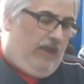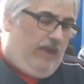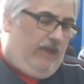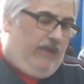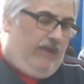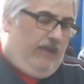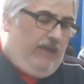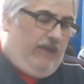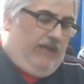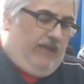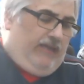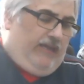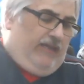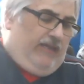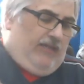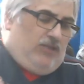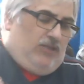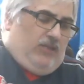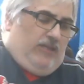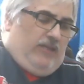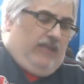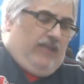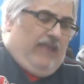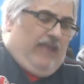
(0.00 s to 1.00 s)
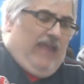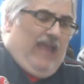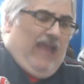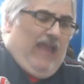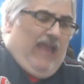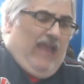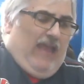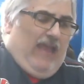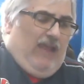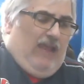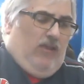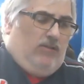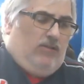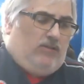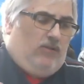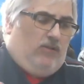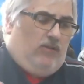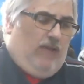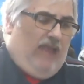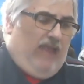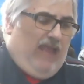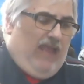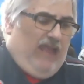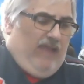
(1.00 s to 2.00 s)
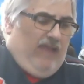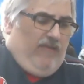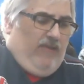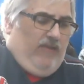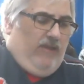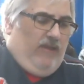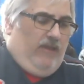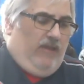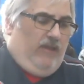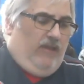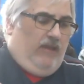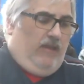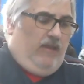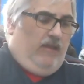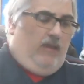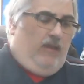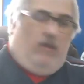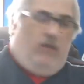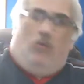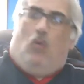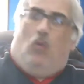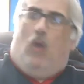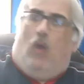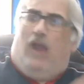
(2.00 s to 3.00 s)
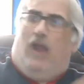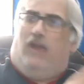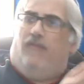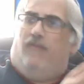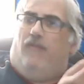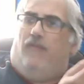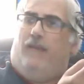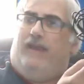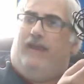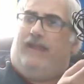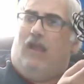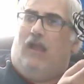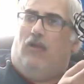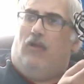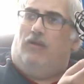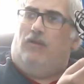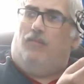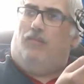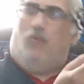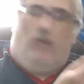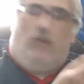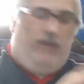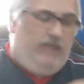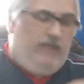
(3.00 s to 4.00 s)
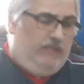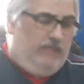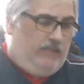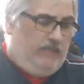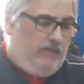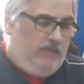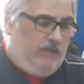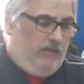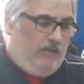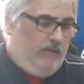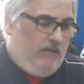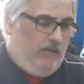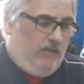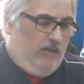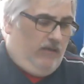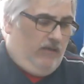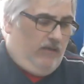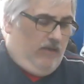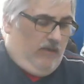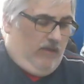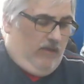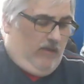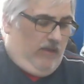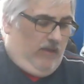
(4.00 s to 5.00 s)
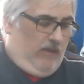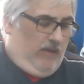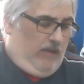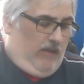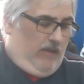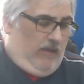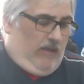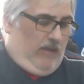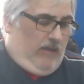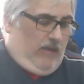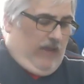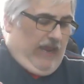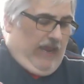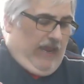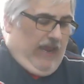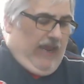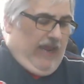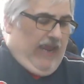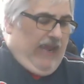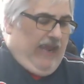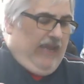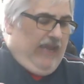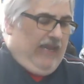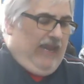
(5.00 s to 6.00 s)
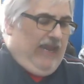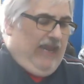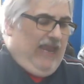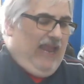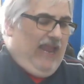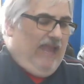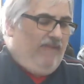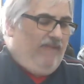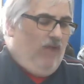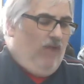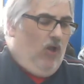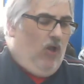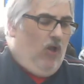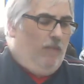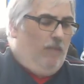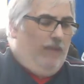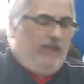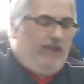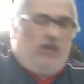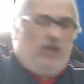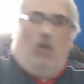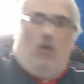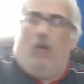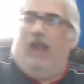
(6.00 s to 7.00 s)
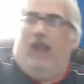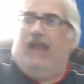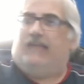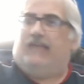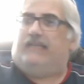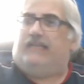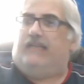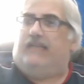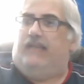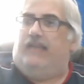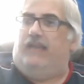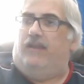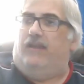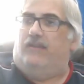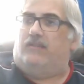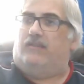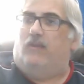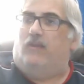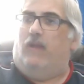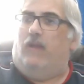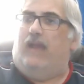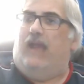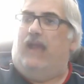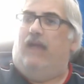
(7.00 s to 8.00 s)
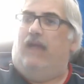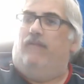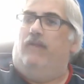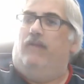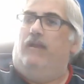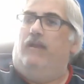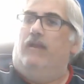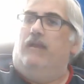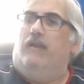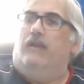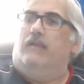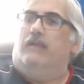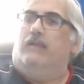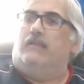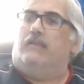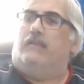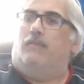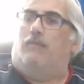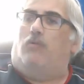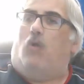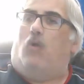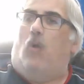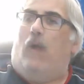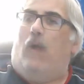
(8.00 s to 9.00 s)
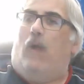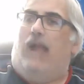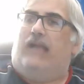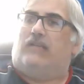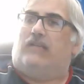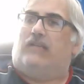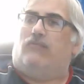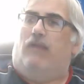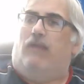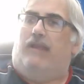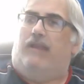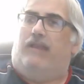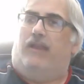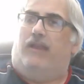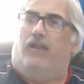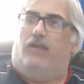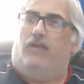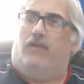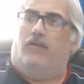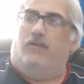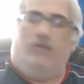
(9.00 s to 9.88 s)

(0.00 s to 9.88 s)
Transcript: In addition to that, I also have wire for my counterpoise. And I have all my coax in here. So I have some coax right there.